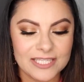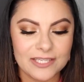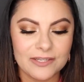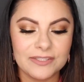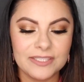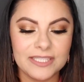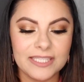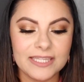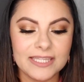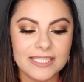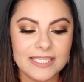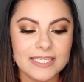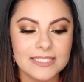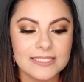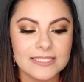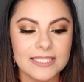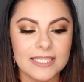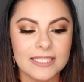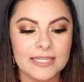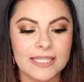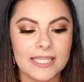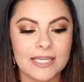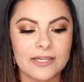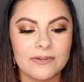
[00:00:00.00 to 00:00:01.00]
only thing is
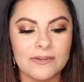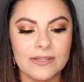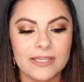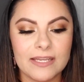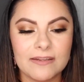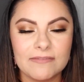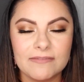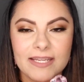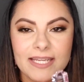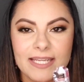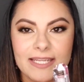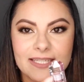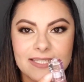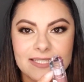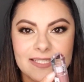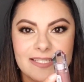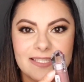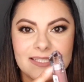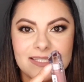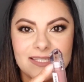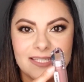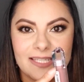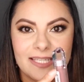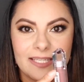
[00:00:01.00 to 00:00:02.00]
that they don't have like a
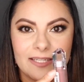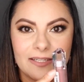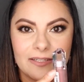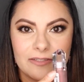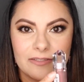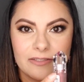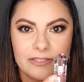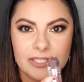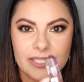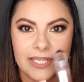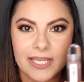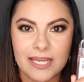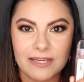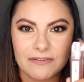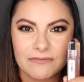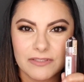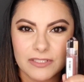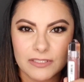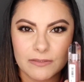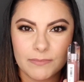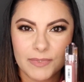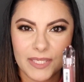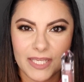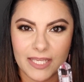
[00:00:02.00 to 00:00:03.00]
seal, so you have
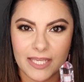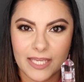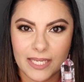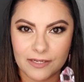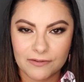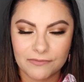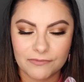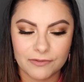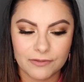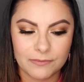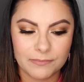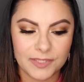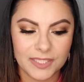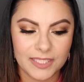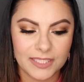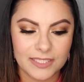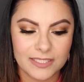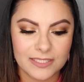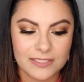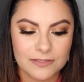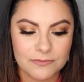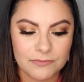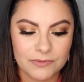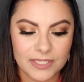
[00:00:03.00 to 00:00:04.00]
to be careful,
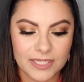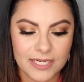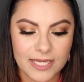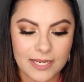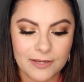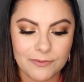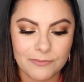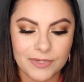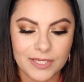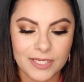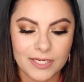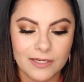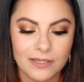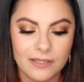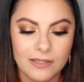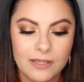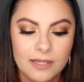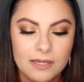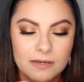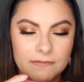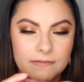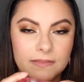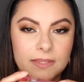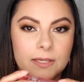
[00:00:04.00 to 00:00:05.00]
because when I went, a
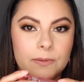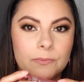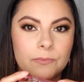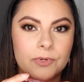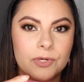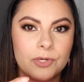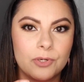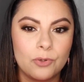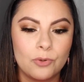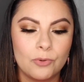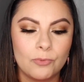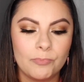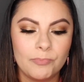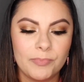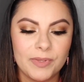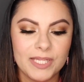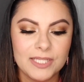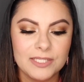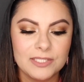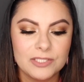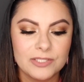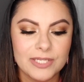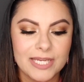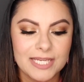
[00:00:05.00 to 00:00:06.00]
lot of them were
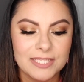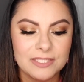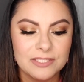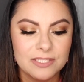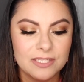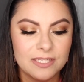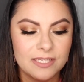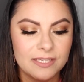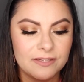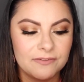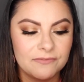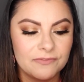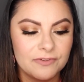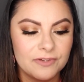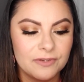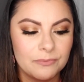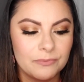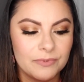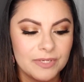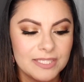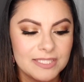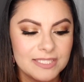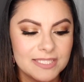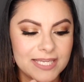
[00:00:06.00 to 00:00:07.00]
open, so I had to look for
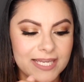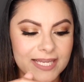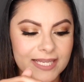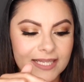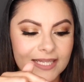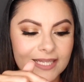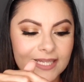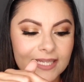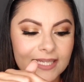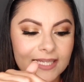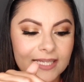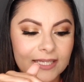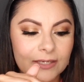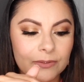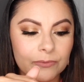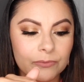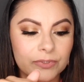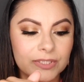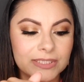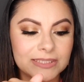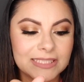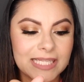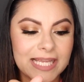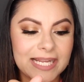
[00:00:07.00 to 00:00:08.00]
ones that
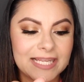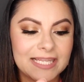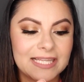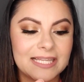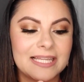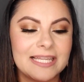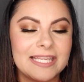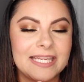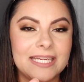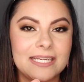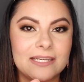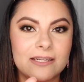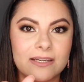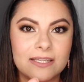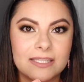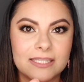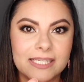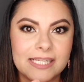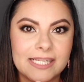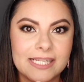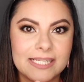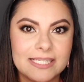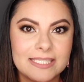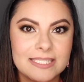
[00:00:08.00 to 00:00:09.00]
was like clean on
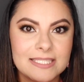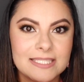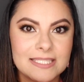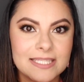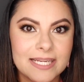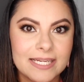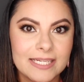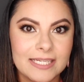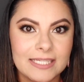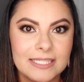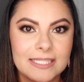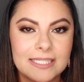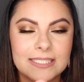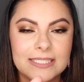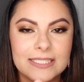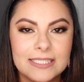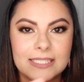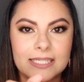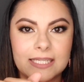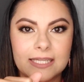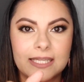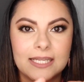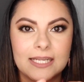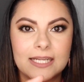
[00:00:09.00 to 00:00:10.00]
the inside, and it
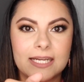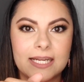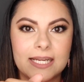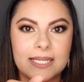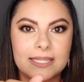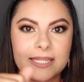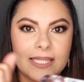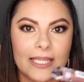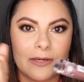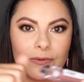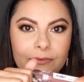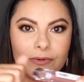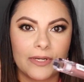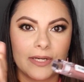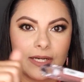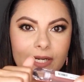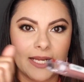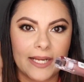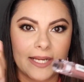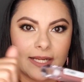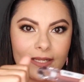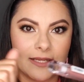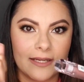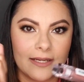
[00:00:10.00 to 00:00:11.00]
didn't look like they were
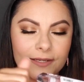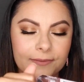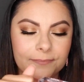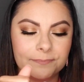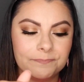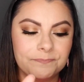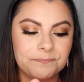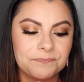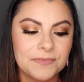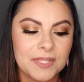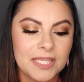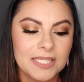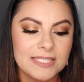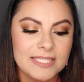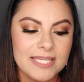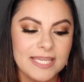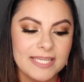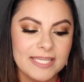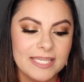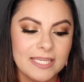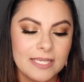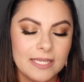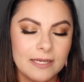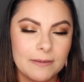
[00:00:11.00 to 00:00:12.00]
like
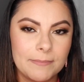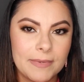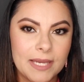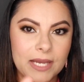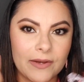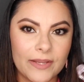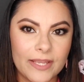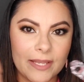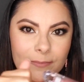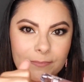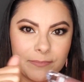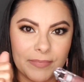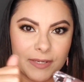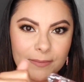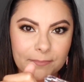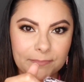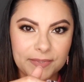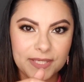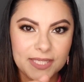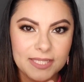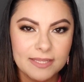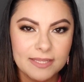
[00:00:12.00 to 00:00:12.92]
taking them out and pumping